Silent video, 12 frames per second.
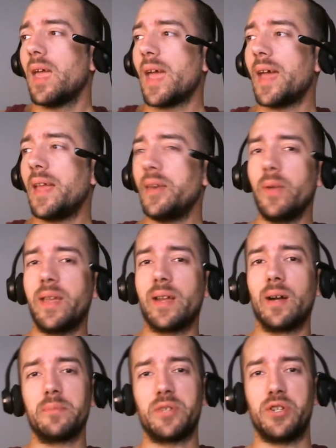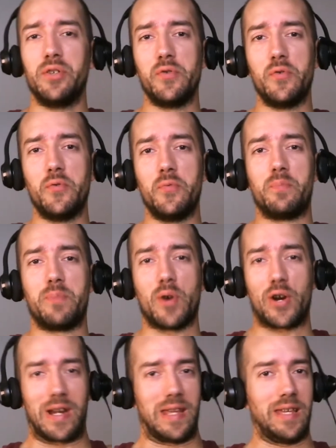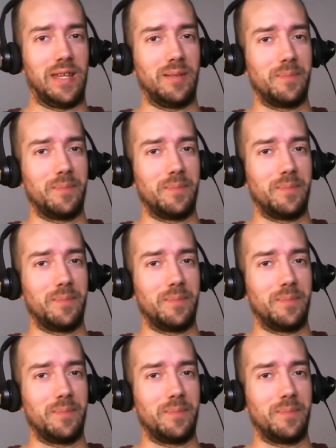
And we come to Barney.